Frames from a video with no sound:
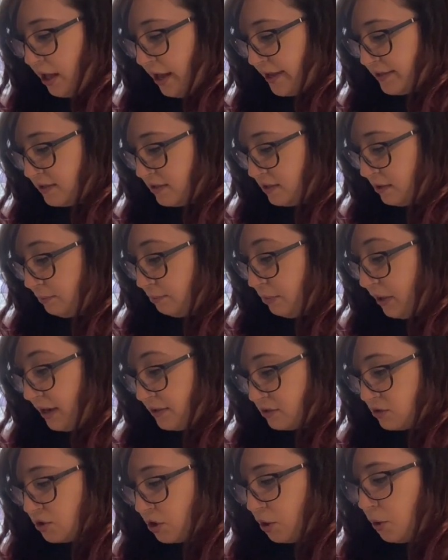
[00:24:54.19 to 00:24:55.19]
and some
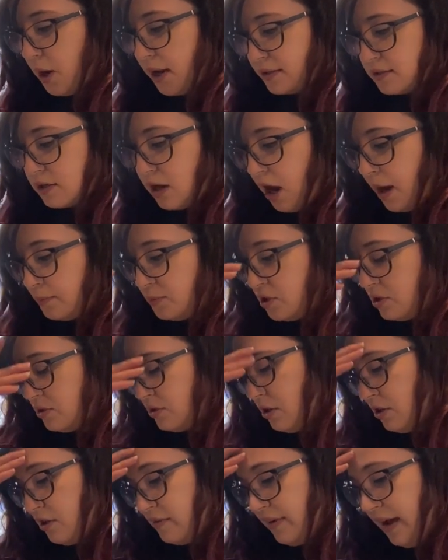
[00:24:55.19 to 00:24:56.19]
pesto on top to
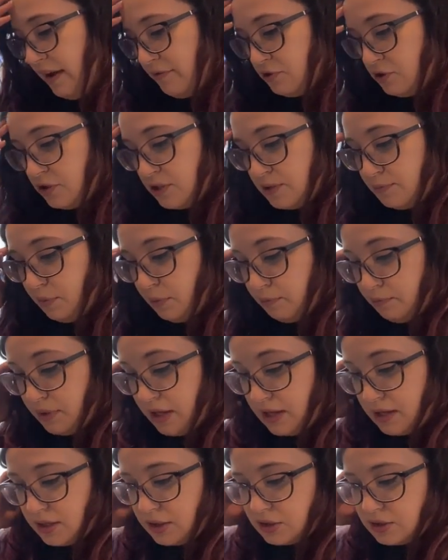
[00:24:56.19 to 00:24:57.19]
serve after it's been
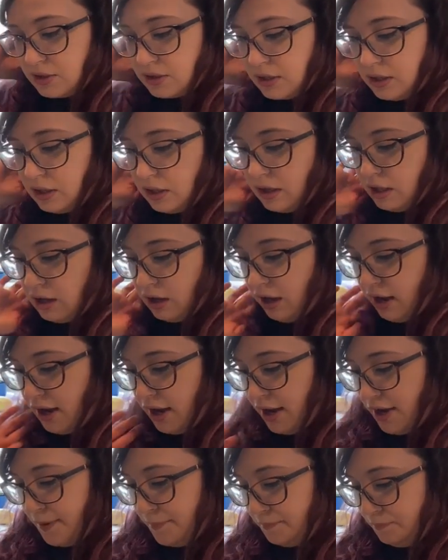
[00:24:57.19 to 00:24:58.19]
baked.
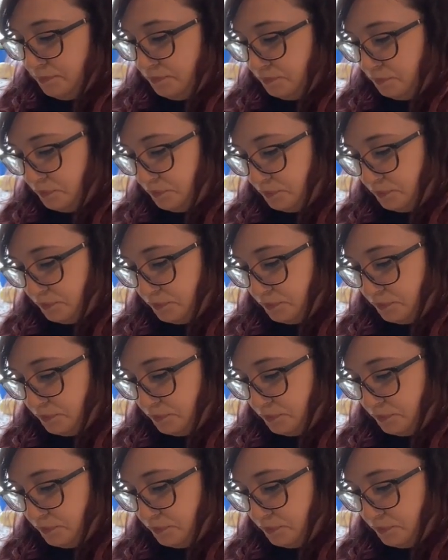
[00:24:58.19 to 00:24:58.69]
Um,